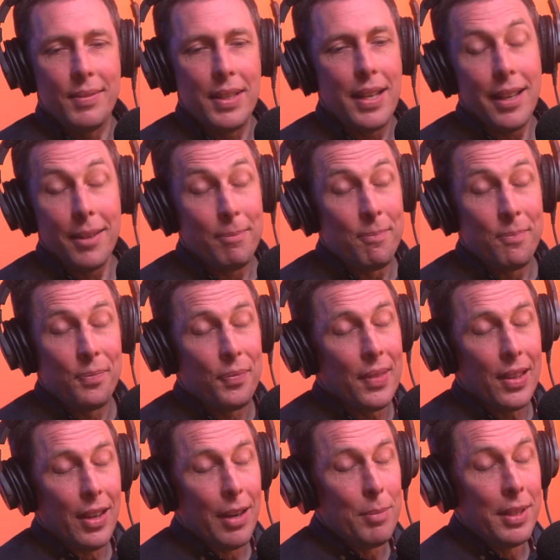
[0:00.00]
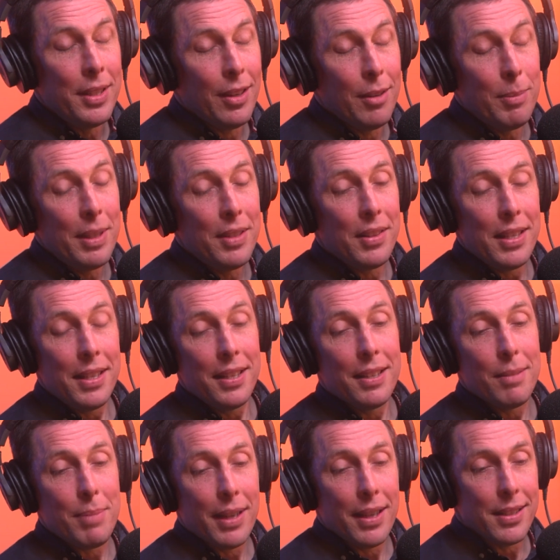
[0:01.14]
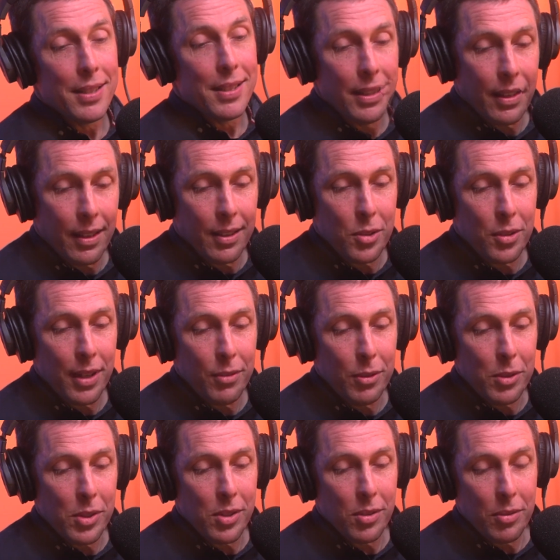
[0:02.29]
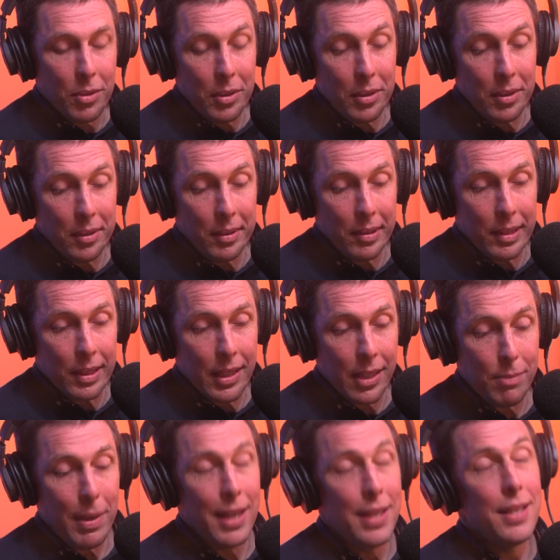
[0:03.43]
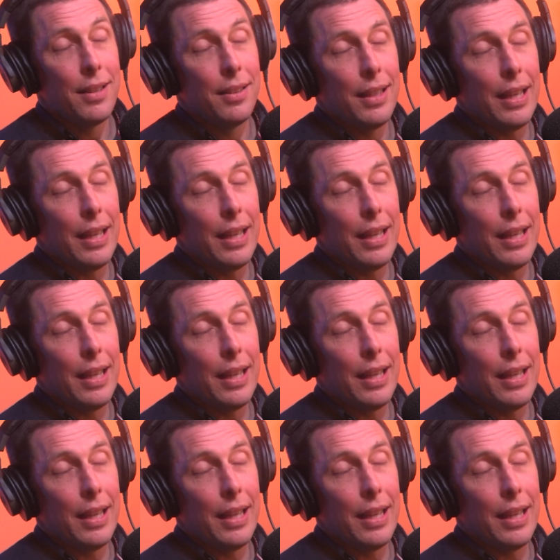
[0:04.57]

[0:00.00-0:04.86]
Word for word: yeah i mean i've been thinking about our travels through tasmania